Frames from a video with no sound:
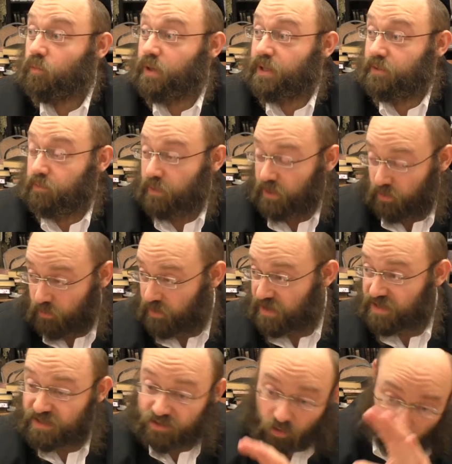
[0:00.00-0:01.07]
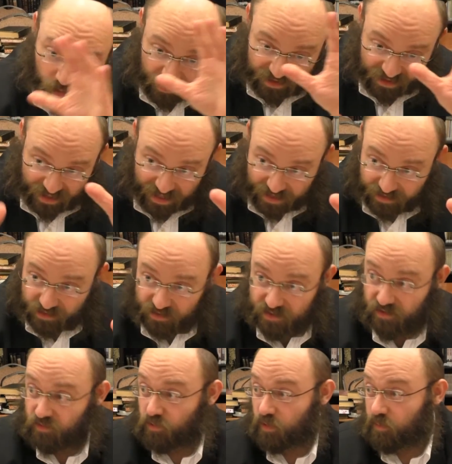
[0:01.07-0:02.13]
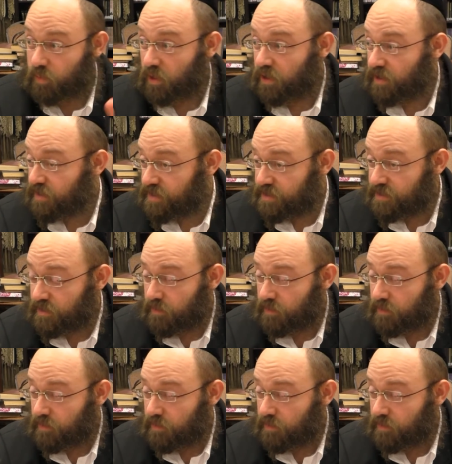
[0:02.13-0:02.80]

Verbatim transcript: we we're doing this is all in the context of doing brachas.